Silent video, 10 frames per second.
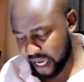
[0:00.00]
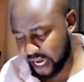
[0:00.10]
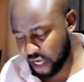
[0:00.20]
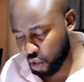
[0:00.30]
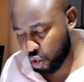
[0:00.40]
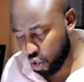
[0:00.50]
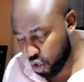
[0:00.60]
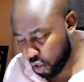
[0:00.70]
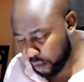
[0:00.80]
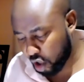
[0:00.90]
in
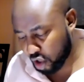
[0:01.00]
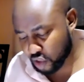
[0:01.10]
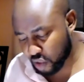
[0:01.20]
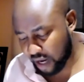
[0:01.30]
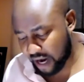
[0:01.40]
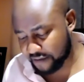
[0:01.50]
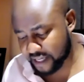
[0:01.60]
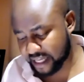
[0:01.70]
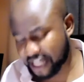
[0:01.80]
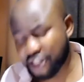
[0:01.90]
whom also after
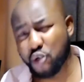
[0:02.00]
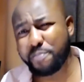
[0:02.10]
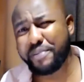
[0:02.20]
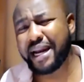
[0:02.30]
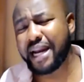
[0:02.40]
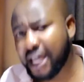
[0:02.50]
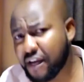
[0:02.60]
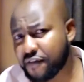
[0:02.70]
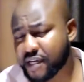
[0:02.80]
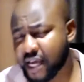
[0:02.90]
that you
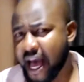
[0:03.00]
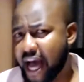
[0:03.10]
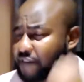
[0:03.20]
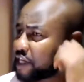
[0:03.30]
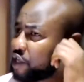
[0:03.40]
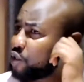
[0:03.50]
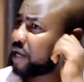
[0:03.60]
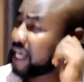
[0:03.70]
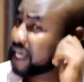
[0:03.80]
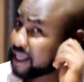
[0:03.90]
believed, after you
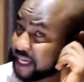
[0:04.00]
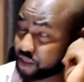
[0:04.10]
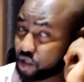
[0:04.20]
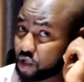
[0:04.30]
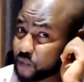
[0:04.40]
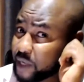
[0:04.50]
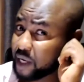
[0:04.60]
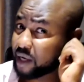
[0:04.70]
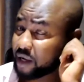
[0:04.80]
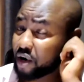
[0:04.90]
hear that
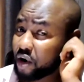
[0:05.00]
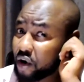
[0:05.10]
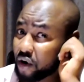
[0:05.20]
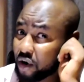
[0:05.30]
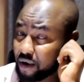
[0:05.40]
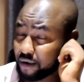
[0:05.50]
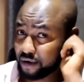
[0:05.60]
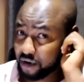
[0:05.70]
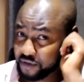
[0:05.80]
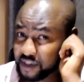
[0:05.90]
gospel
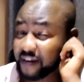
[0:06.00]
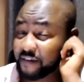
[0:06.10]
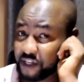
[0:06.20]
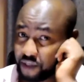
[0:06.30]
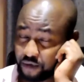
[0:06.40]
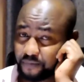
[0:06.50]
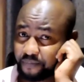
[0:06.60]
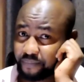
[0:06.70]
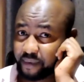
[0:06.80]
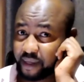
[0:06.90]
of salvation,
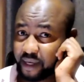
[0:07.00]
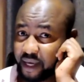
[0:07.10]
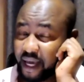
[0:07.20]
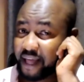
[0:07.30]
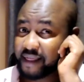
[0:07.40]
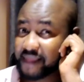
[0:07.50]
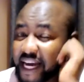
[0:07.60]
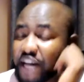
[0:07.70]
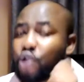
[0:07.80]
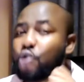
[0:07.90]

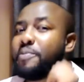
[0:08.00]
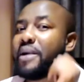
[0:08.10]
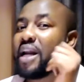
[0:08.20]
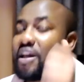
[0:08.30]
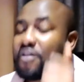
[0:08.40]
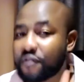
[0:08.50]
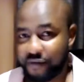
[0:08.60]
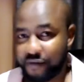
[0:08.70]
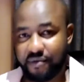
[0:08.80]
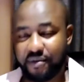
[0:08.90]
then you believe
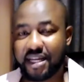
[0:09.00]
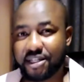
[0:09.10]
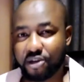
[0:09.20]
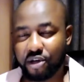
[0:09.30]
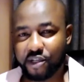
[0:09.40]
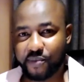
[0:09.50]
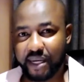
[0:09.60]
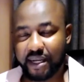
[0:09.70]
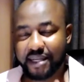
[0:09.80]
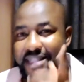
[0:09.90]
that
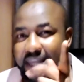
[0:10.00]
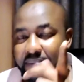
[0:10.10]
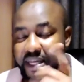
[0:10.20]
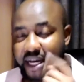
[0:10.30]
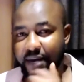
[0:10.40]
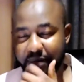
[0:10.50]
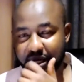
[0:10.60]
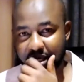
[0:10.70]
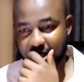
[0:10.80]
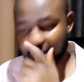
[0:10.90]
gospel, something
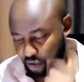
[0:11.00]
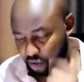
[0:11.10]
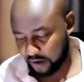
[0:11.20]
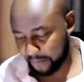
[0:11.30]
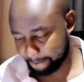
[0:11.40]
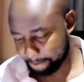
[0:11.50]
happens. Look,